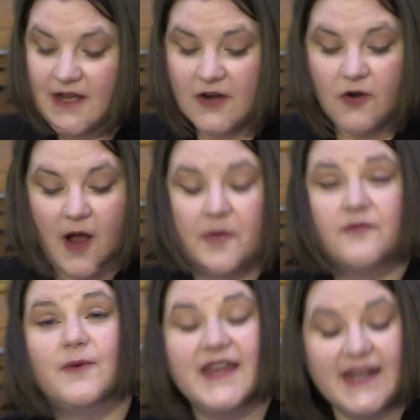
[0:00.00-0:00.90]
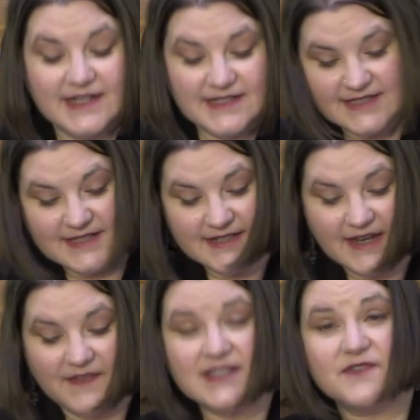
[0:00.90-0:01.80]
a crop of weeds
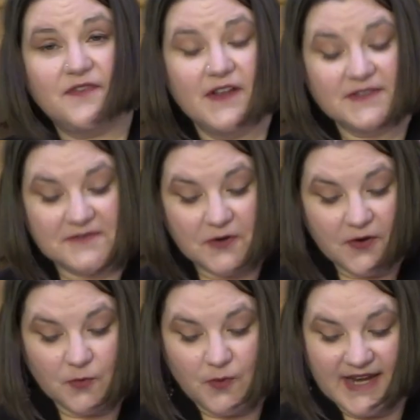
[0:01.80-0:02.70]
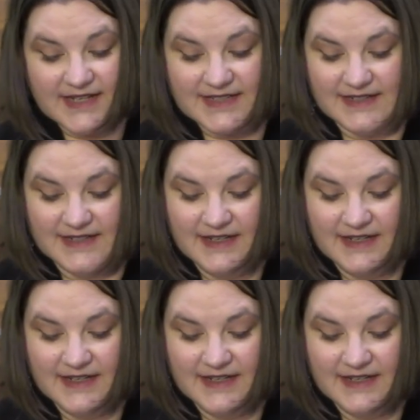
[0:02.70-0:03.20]
in this field of good wheat.